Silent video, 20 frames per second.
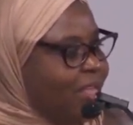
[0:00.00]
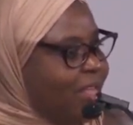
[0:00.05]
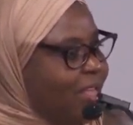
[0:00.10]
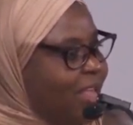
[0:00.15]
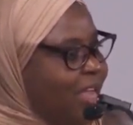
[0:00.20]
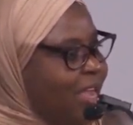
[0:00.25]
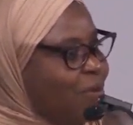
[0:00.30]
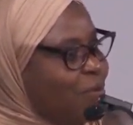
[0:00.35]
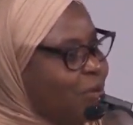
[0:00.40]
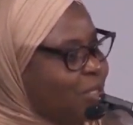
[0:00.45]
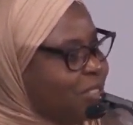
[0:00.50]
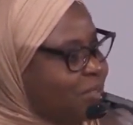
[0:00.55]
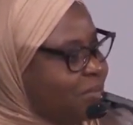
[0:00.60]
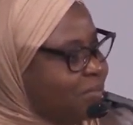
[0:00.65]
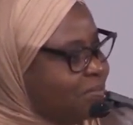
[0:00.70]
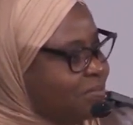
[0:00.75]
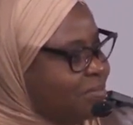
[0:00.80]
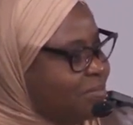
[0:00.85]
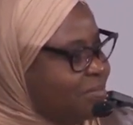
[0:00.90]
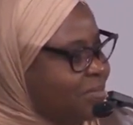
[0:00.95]
I was
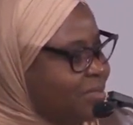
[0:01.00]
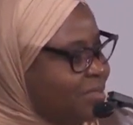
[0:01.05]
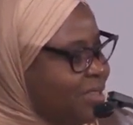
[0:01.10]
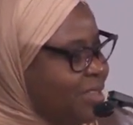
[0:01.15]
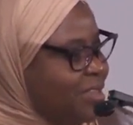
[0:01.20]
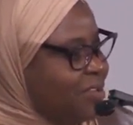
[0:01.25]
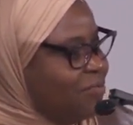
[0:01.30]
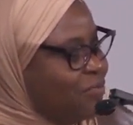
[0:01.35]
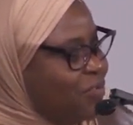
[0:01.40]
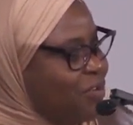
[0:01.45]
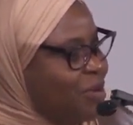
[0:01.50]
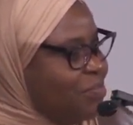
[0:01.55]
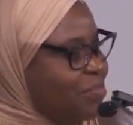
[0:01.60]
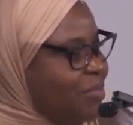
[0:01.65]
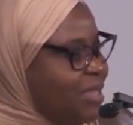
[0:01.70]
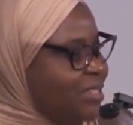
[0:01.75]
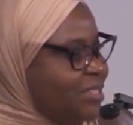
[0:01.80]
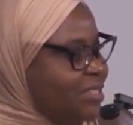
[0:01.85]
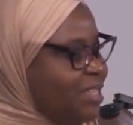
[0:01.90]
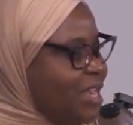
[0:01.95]
informed
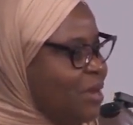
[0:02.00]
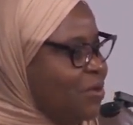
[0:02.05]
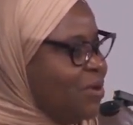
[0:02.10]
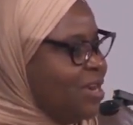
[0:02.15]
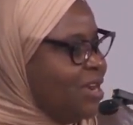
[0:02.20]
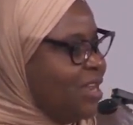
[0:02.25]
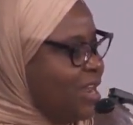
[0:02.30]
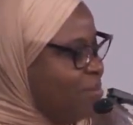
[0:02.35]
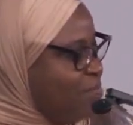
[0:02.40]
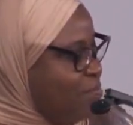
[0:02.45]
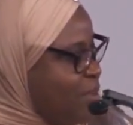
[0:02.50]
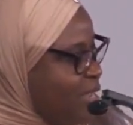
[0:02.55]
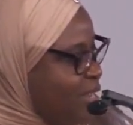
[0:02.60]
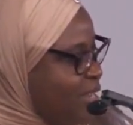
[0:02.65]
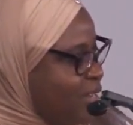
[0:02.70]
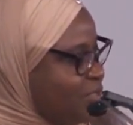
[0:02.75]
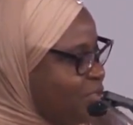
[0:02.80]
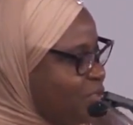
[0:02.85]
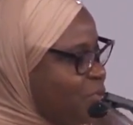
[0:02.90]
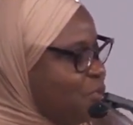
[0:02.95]
that our
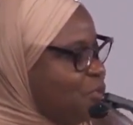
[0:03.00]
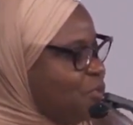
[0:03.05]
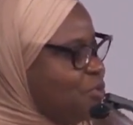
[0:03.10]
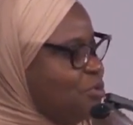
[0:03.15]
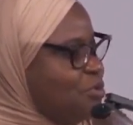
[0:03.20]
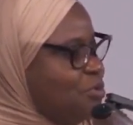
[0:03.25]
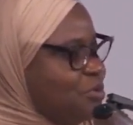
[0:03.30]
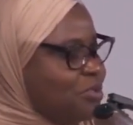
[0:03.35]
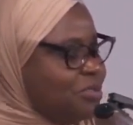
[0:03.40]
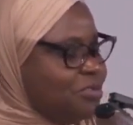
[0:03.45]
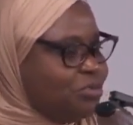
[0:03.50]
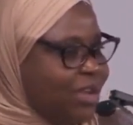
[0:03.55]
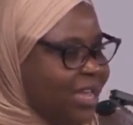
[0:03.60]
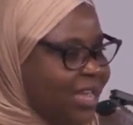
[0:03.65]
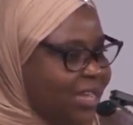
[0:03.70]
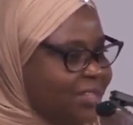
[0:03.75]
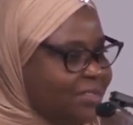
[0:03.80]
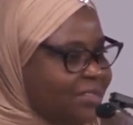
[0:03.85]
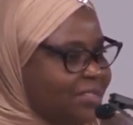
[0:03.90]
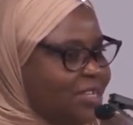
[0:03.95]
grandparents used to use
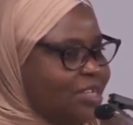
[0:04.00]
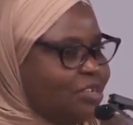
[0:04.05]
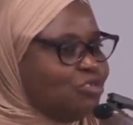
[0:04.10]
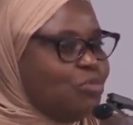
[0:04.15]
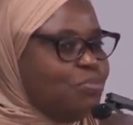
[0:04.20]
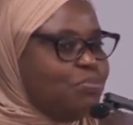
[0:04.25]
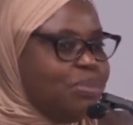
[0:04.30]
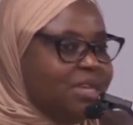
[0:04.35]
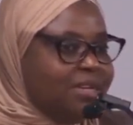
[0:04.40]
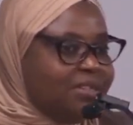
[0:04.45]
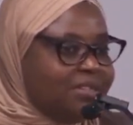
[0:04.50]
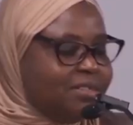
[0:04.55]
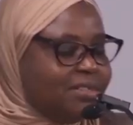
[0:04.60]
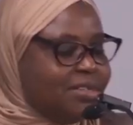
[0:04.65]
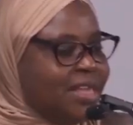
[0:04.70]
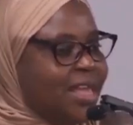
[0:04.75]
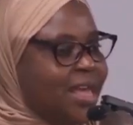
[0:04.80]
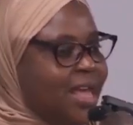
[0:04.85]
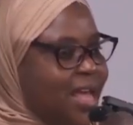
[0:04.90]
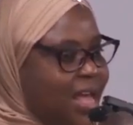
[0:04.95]
rice to paint
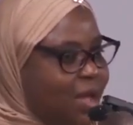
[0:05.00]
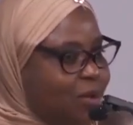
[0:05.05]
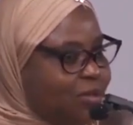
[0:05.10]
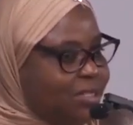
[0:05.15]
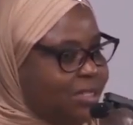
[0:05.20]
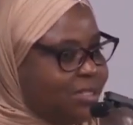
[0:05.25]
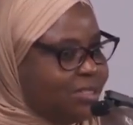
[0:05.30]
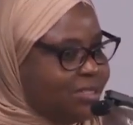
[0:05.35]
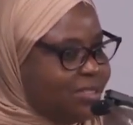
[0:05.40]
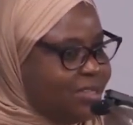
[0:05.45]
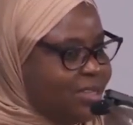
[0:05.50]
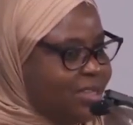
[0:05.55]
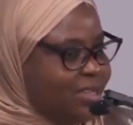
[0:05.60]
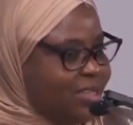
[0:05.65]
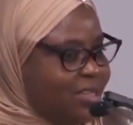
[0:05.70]
their houses